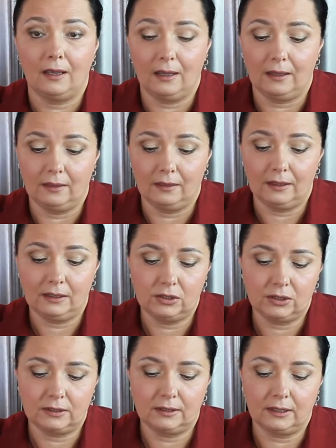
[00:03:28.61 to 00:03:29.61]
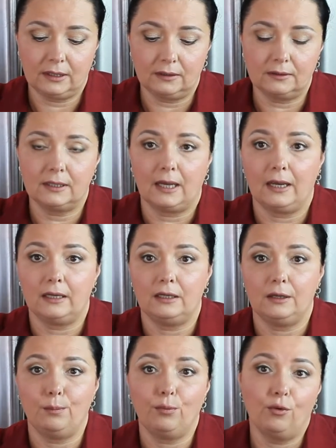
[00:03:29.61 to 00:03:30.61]
and they're just little
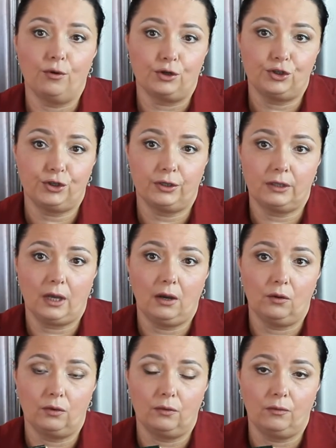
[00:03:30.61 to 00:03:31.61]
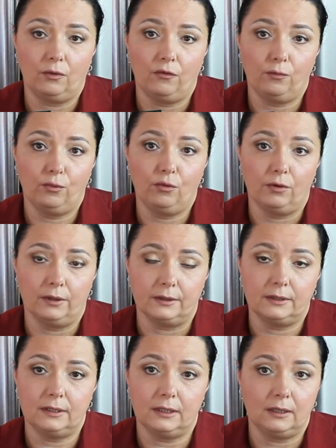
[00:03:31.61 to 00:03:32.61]
tiny portioned out of Pu Erh
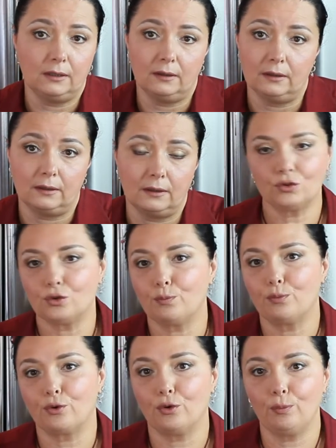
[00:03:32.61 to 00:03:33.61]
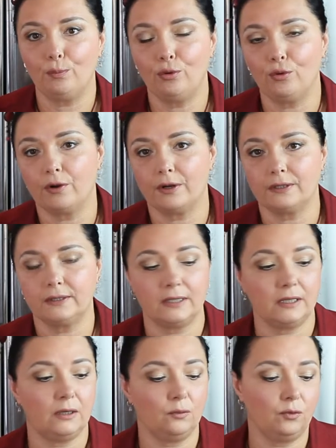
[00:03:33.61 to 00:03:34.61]
tea there. To brew Pu Erh
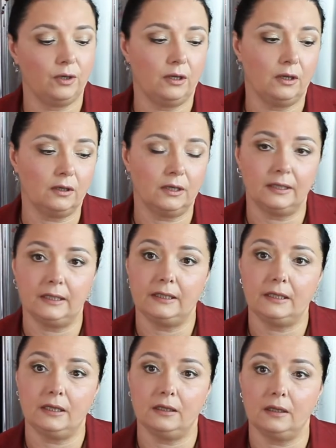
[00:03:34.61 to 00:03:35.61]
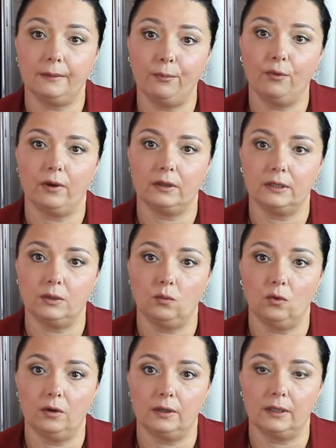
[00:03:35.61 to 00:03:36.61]
tea, we're gonna need a boiling
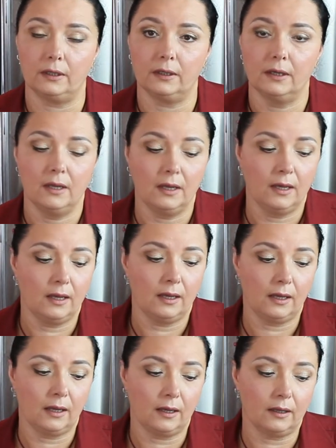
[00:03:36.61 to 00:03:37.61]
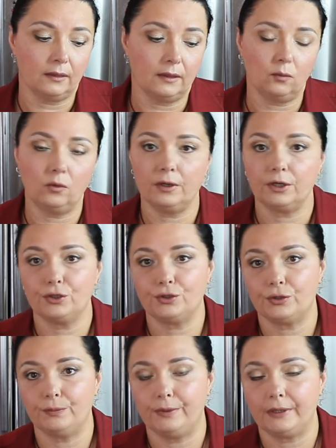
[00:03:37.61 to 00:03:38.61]
water, and the water
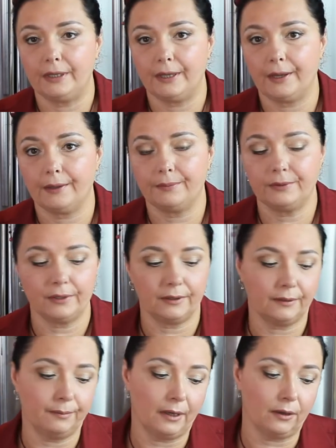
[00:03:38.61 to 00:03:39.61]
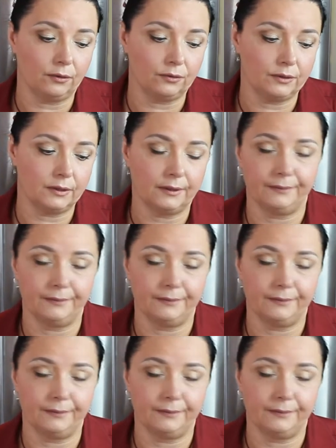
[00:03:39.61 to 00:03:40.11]
should be kept at about